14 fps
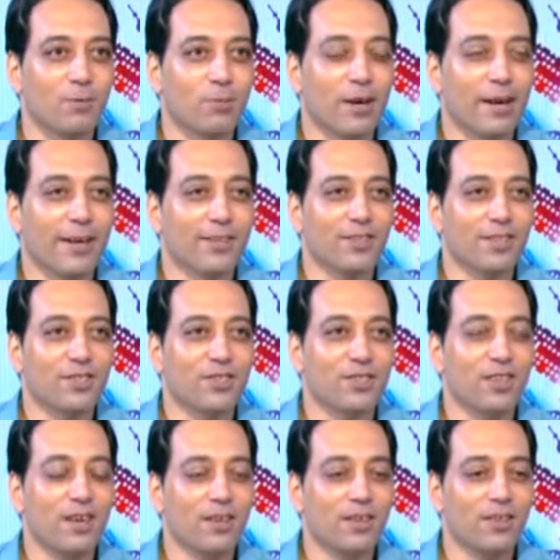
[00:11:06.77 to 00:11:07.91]
I guess it's
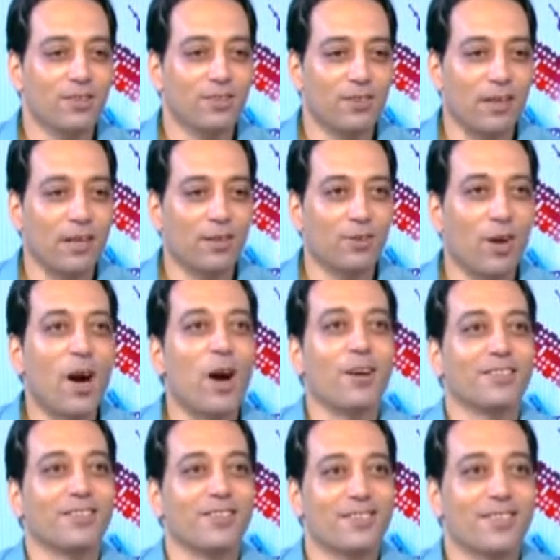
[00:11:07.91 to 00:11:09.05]
the
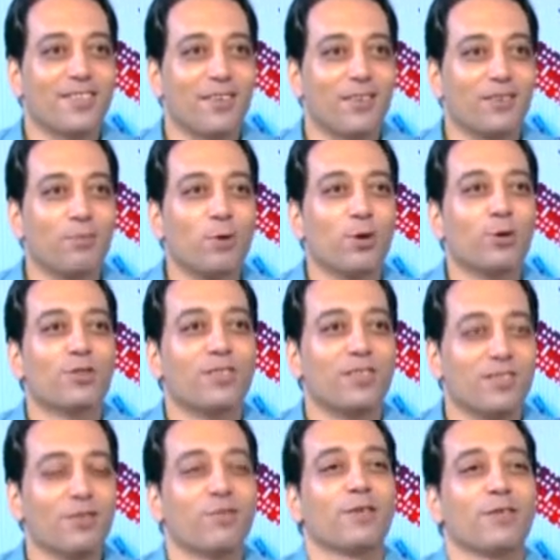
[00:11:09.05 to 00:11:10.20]
hardest, the most
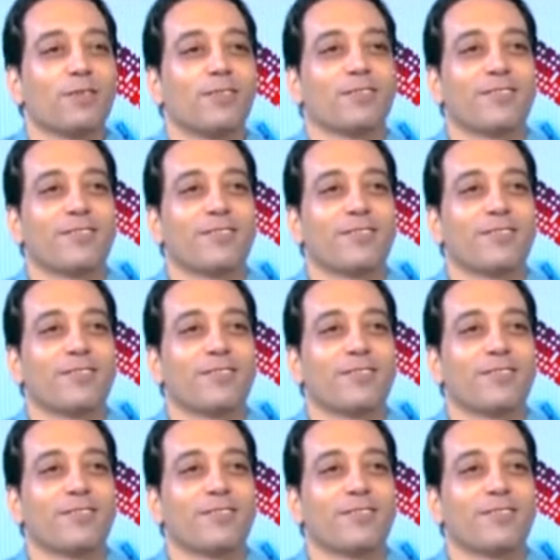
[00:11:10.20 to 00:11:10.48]
difficult.